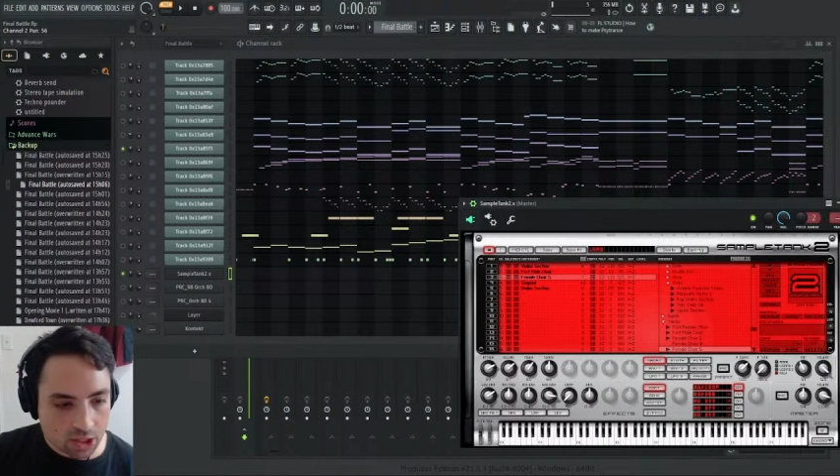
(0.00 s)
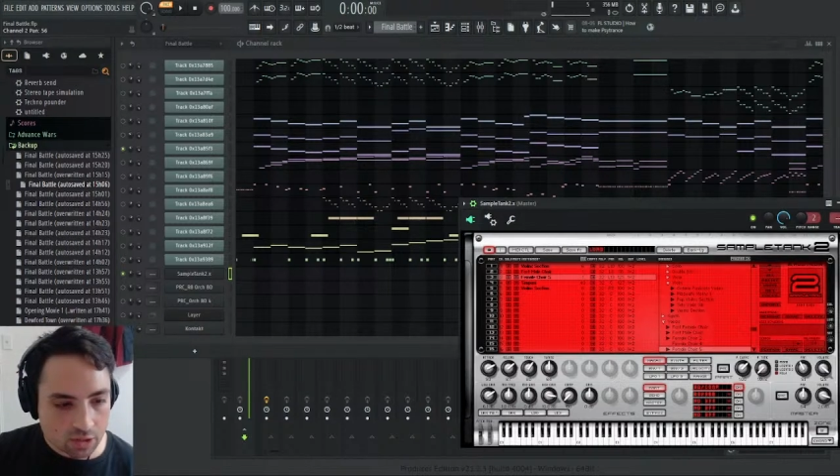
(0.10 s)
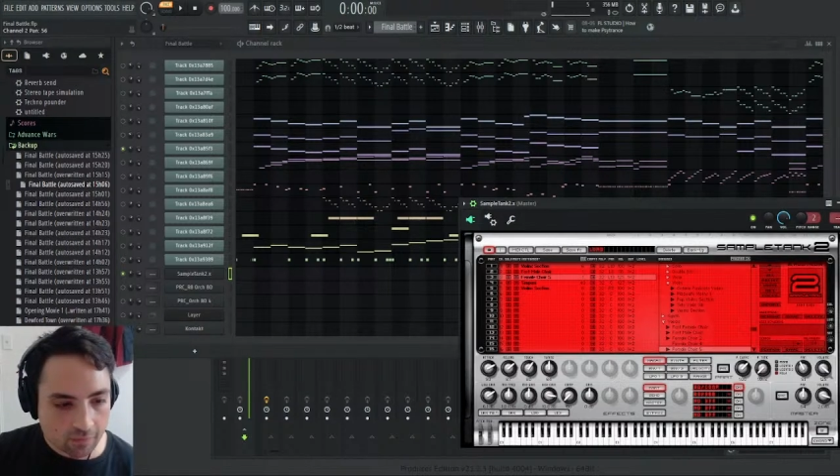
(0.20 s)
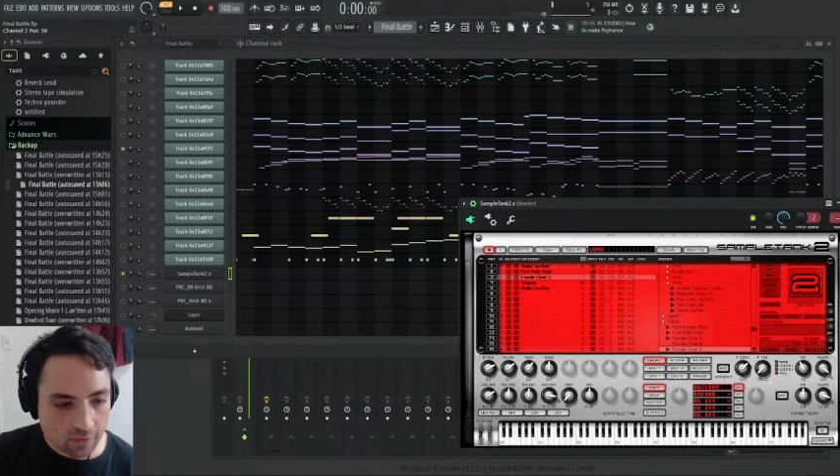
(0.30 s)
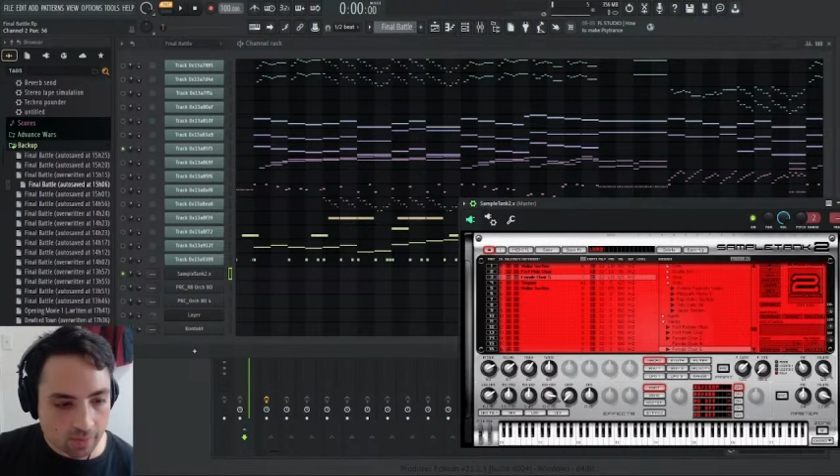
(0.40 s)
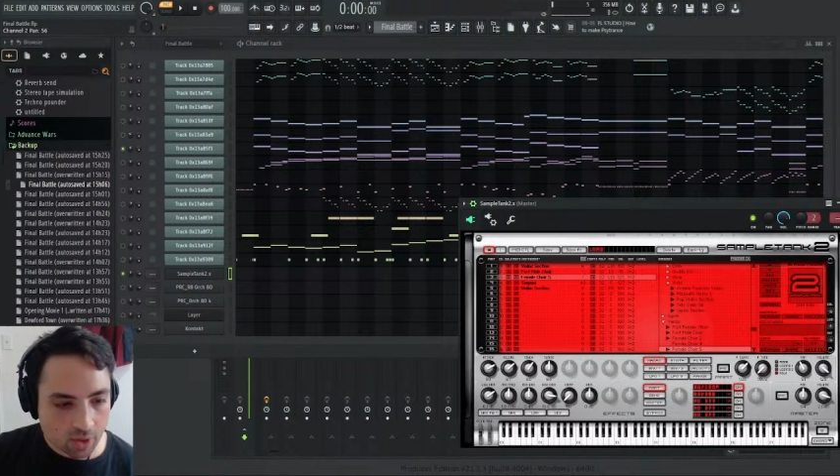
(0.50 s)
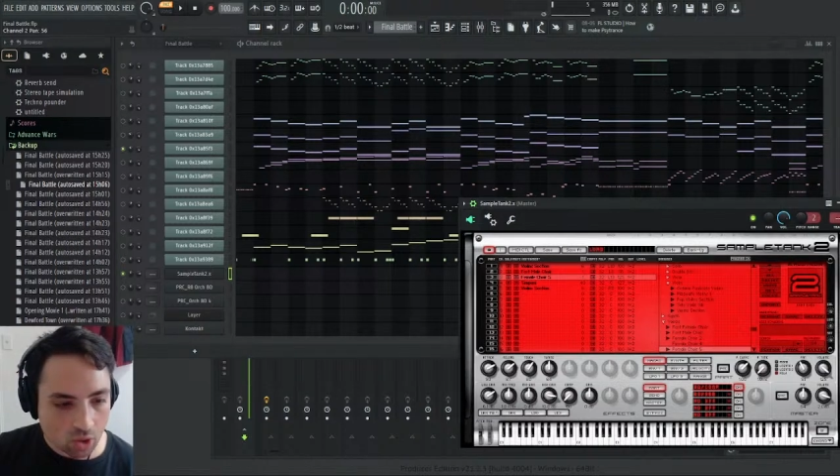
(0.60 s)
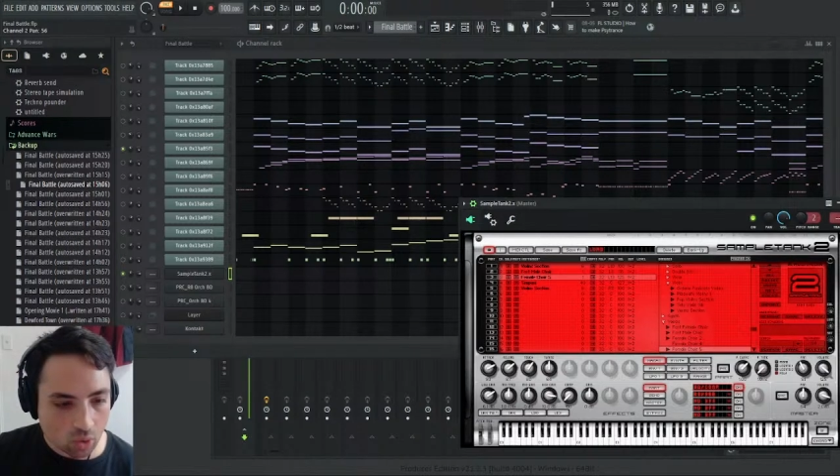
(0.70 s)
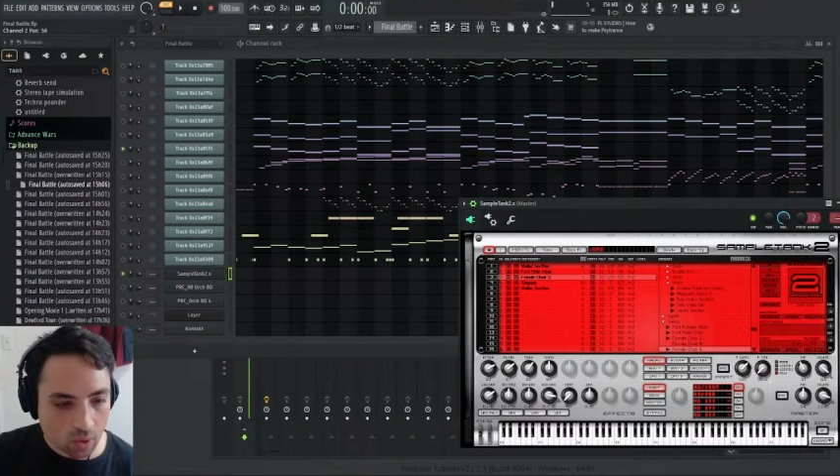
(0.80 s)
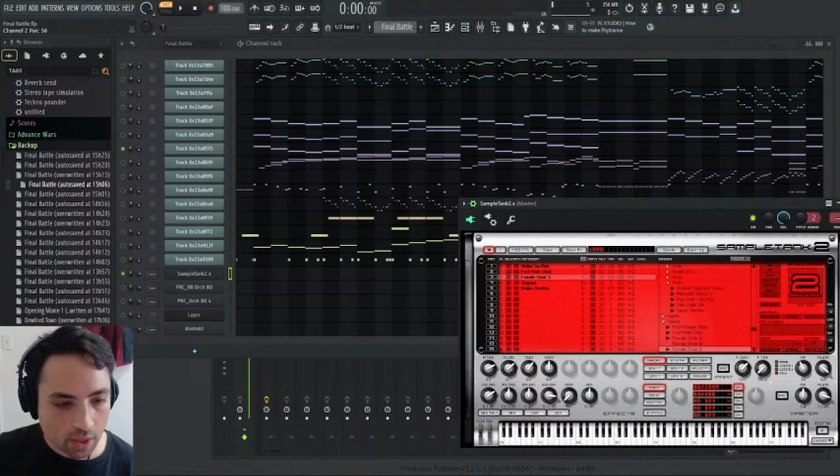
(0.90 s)
is the female
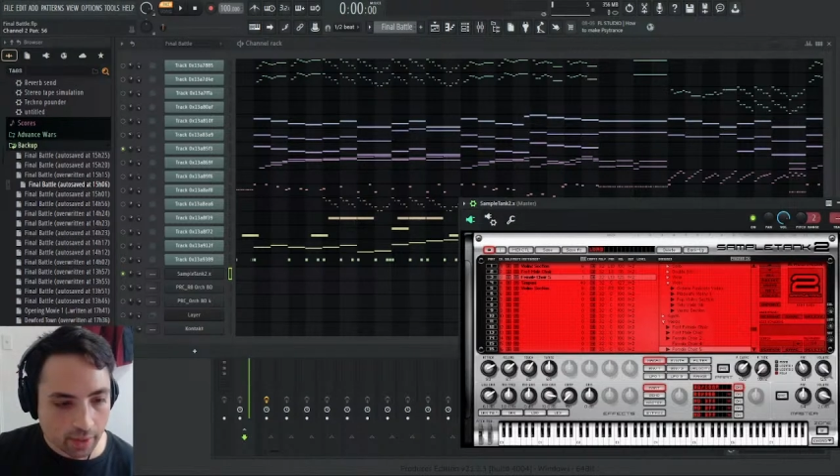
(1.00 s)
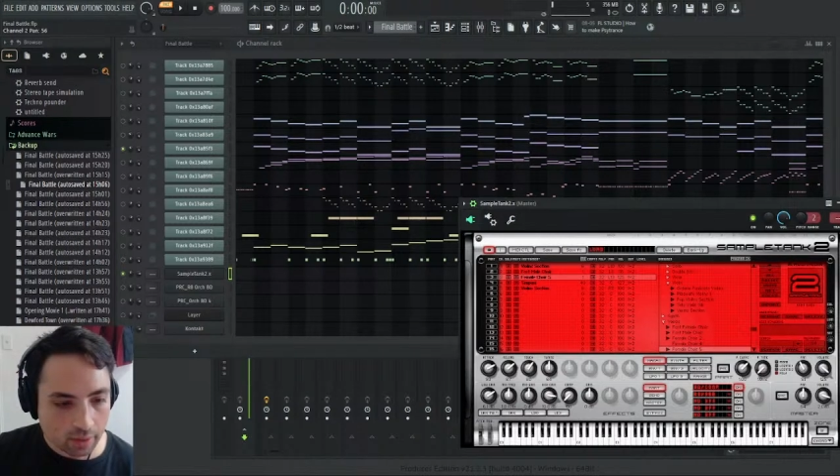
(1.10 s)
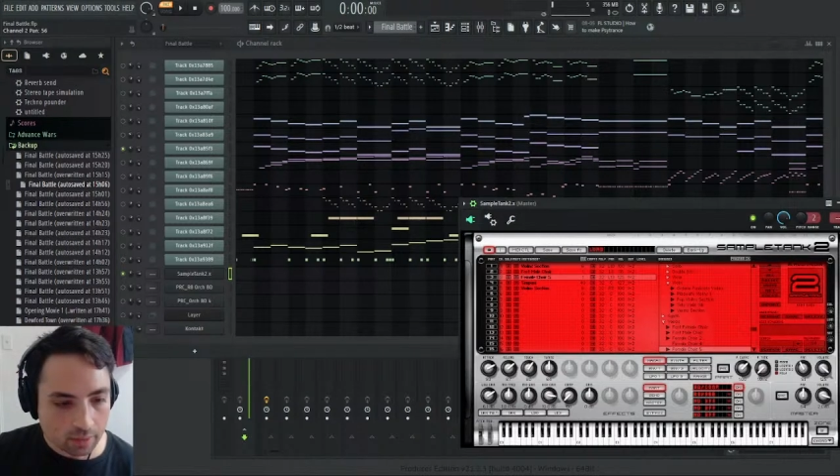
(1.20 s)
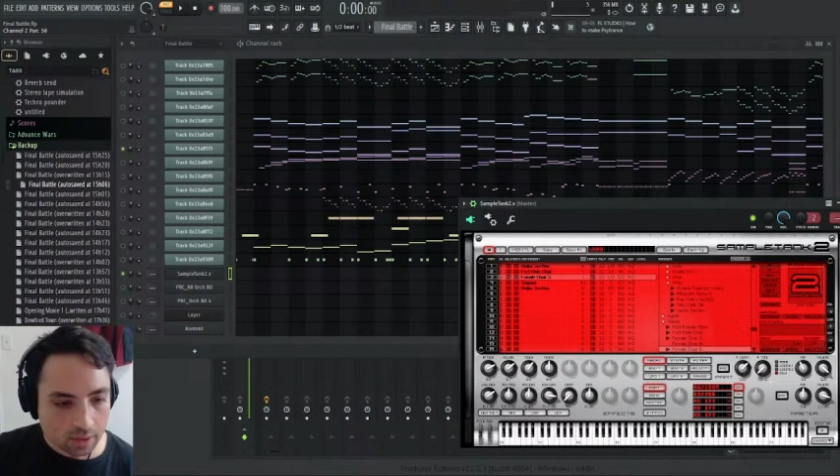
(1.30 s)
choir.